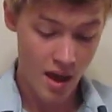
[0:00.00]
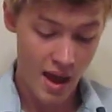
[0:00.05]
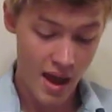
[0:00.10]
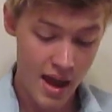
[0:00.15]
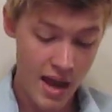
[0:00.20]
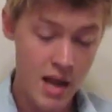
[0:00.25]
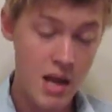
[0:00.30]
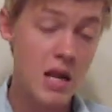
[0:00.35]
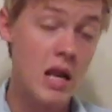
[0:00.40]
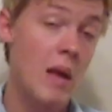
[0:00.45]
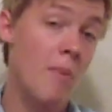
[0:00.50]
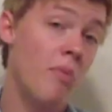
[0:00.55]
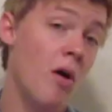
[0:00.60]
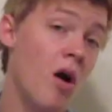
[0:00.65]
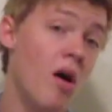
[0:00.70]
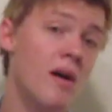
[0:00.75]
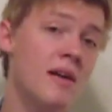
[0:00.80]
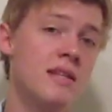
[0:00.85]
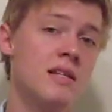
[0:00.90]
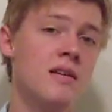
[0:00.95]
and
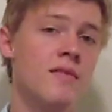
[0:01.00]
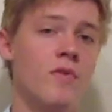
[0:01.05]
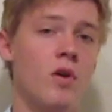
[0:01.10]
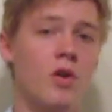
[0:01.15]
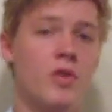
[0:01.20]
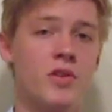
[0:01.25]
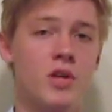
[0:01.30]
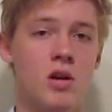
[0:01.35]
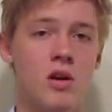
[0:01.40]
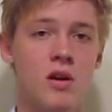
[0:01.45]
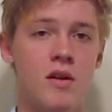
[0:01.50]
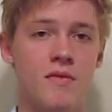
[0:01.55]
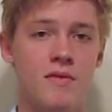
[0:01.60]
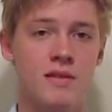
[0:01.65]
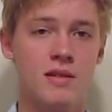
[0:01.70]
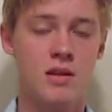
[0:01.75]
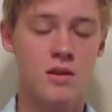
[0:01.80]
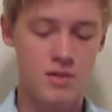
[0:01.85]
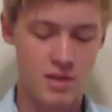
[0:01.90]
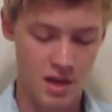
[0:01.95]
positive
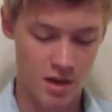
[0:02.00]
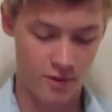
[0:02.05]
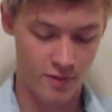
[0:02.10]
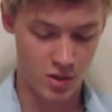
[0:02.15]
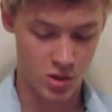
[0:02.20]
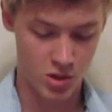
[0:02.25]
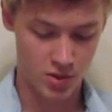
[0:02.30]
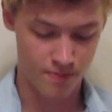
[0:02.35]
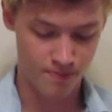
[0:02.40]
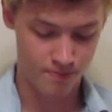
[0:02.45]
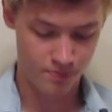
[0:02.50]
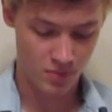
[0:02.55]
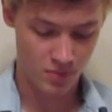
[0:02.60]
alternatives to television.